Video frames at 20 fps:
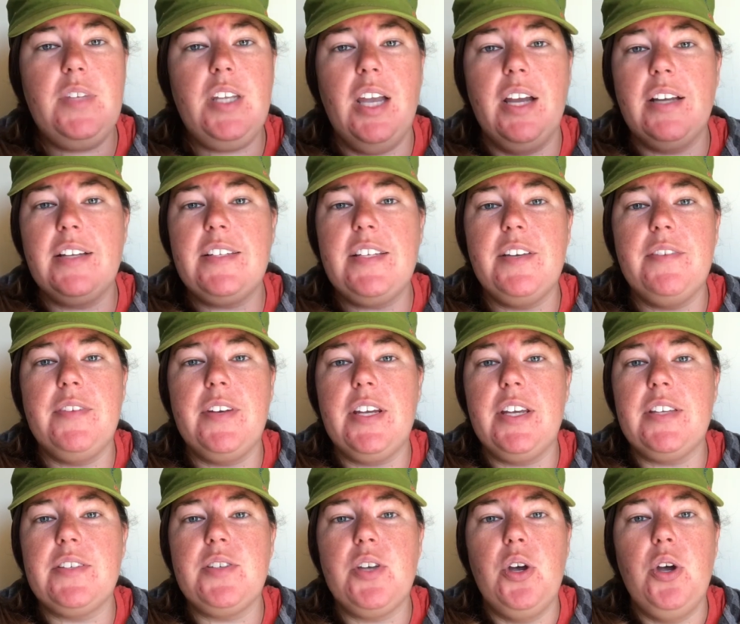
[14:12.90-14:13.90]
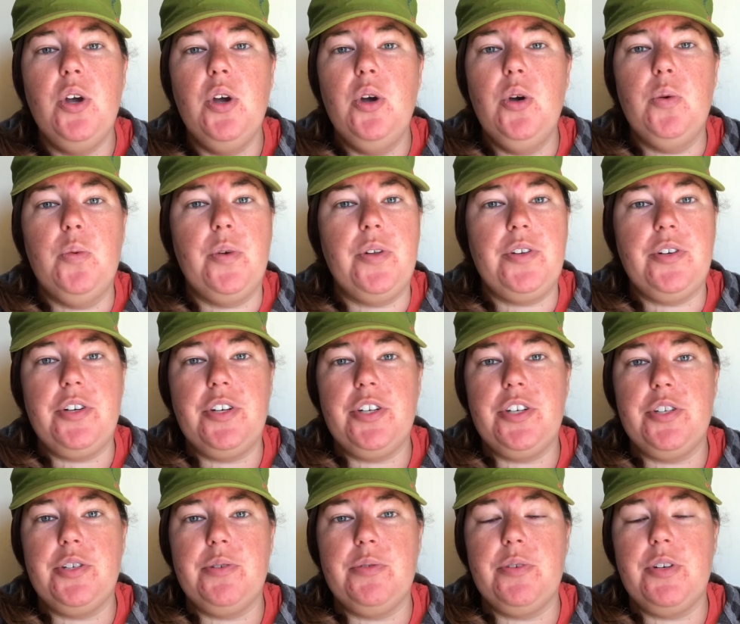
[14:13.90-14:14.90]
Activities, whether
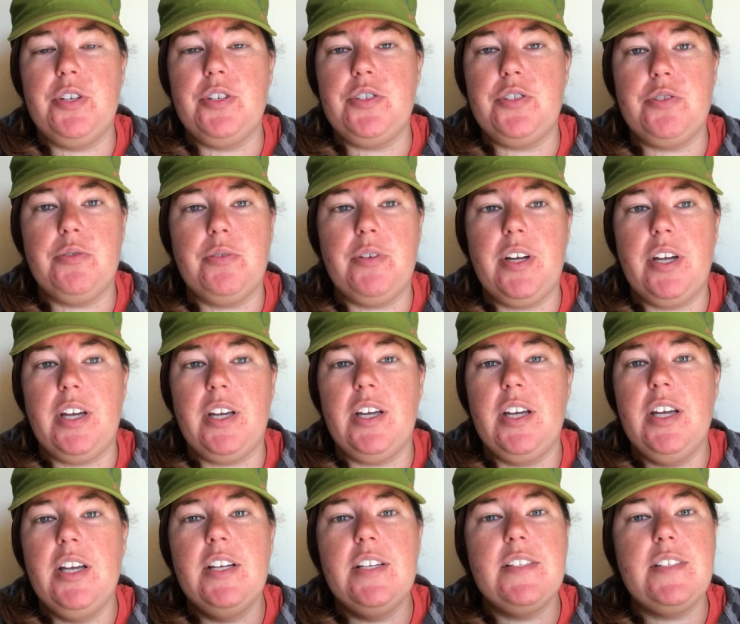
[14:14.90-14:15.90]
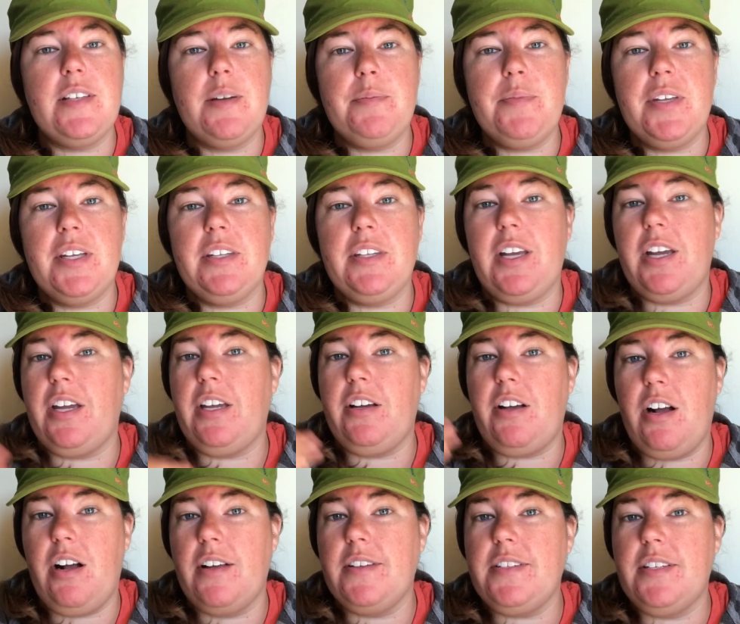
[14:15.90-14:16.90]
you enjoy something that
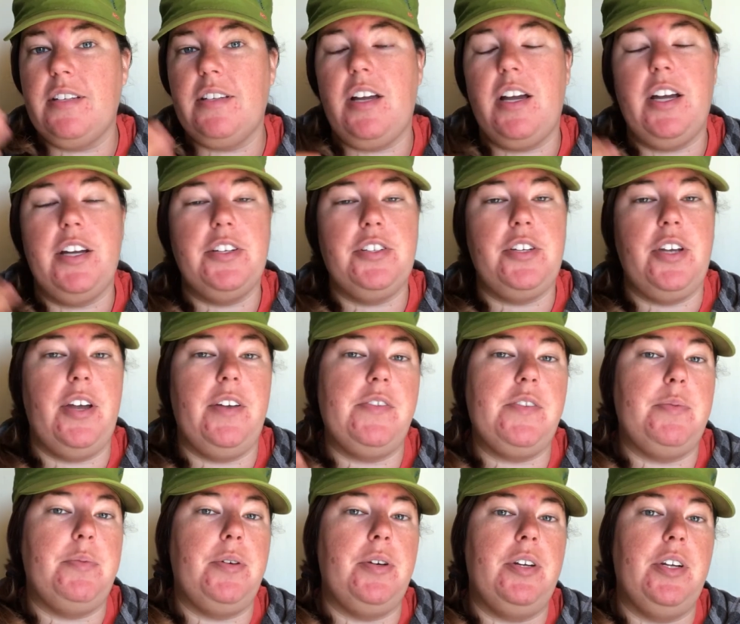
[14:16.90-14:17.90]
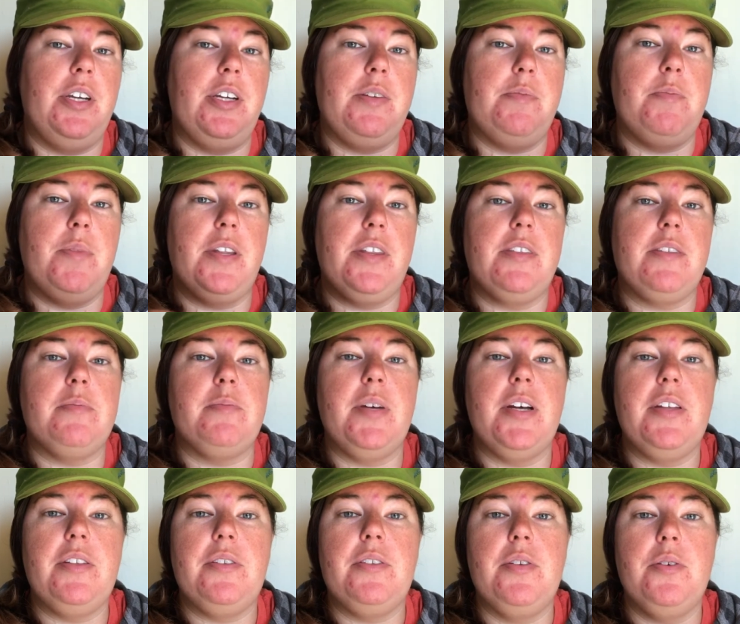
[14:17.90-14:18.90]
costs a lot and you have to put in month to
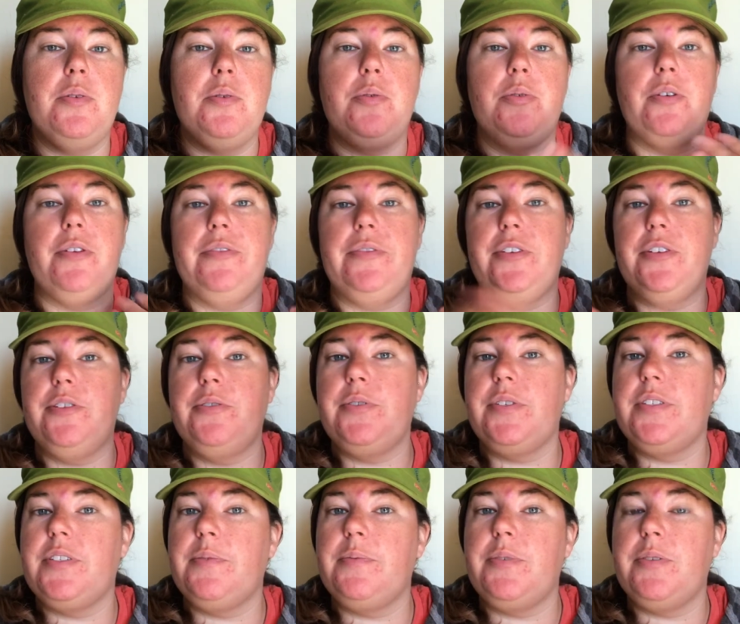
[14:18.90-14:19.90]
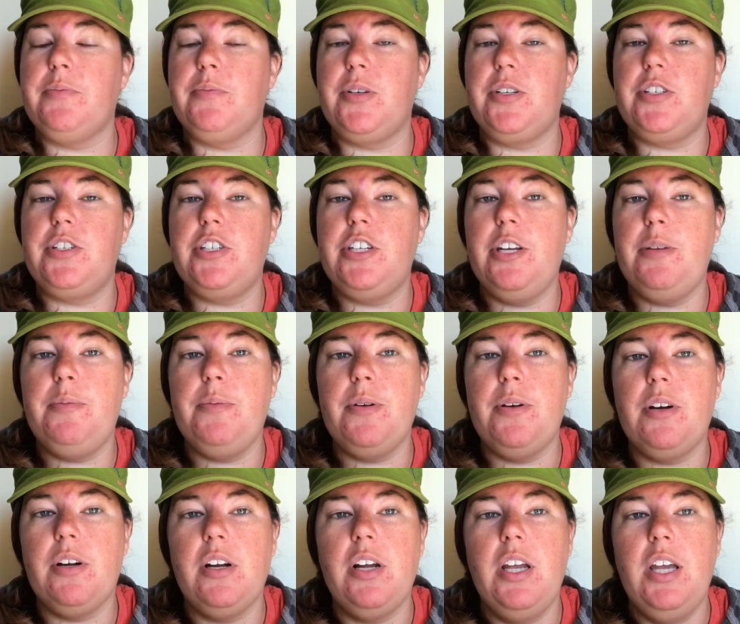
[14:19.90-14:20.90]
month, or if you're doing something much
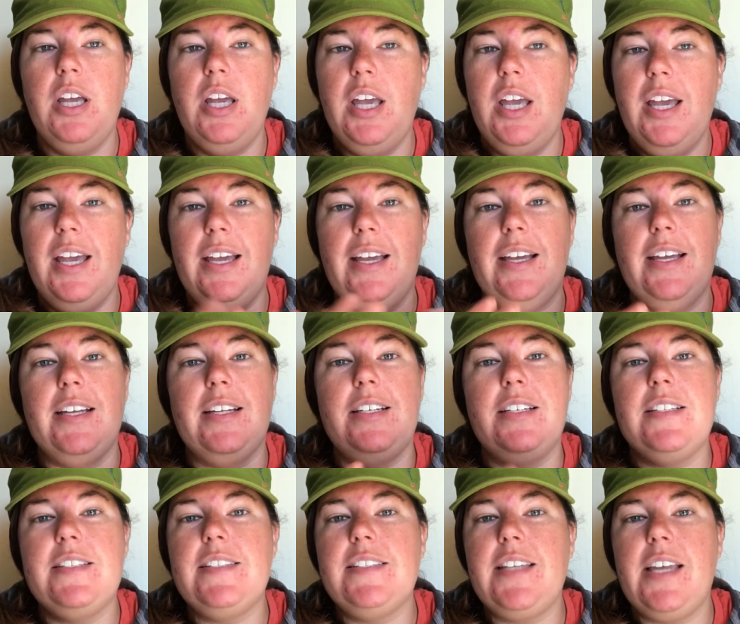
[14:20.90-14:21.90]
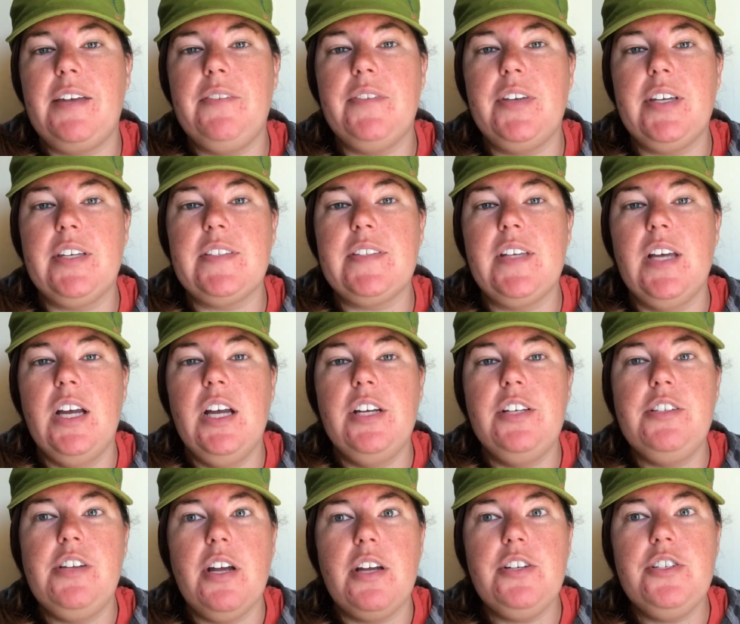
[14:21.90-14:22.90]
cheaper. And savings,
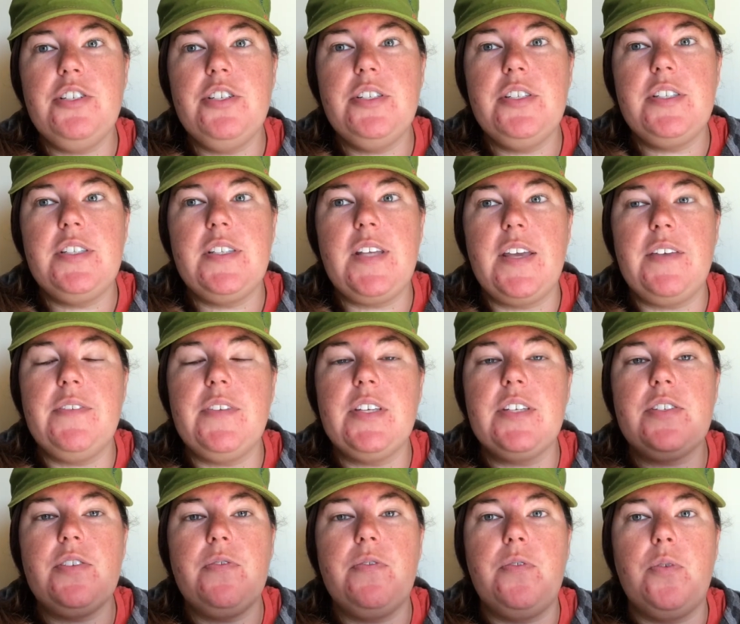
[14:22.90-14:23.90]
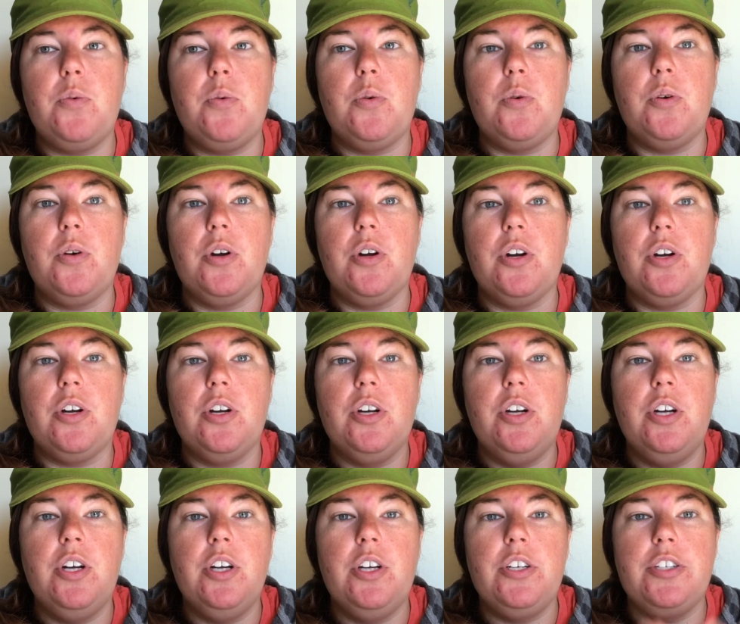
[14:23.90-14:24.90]
not just savings for
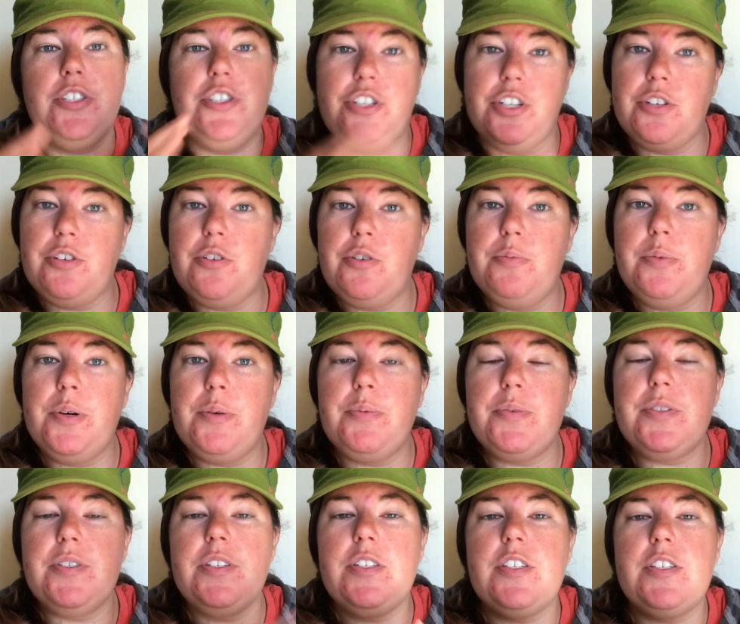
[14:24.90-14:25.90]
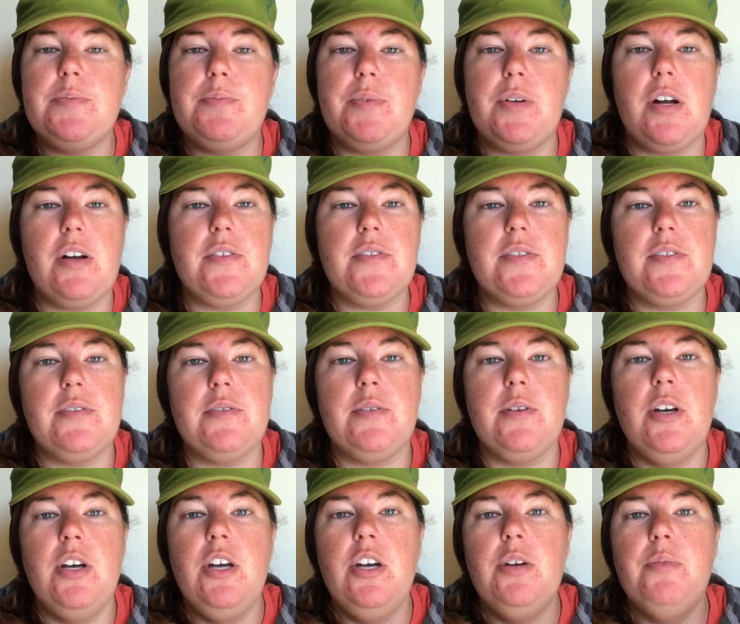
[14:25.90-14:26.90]
general purposes, but also
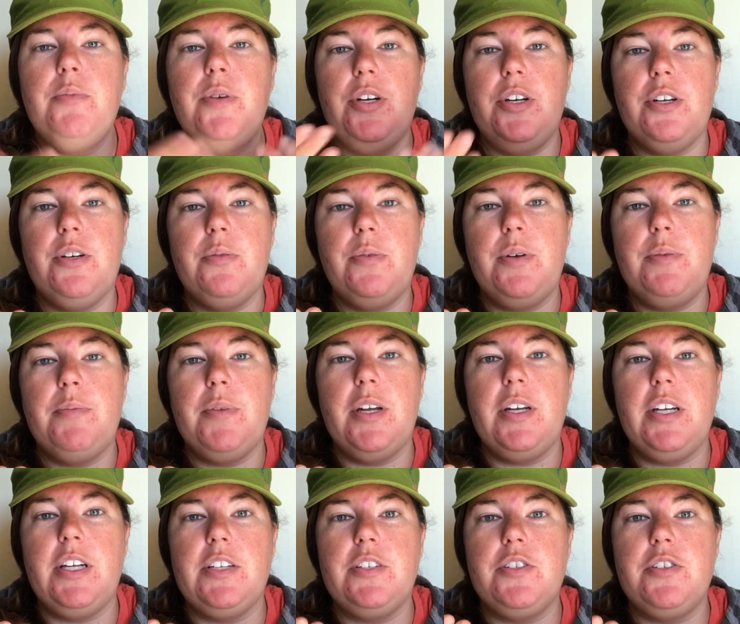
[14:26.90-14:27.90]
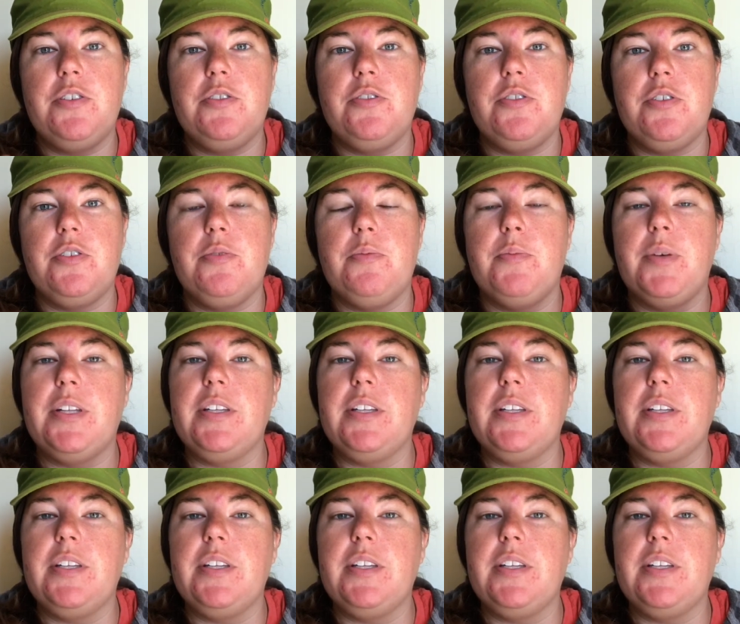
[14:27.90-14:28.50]
putting away money to do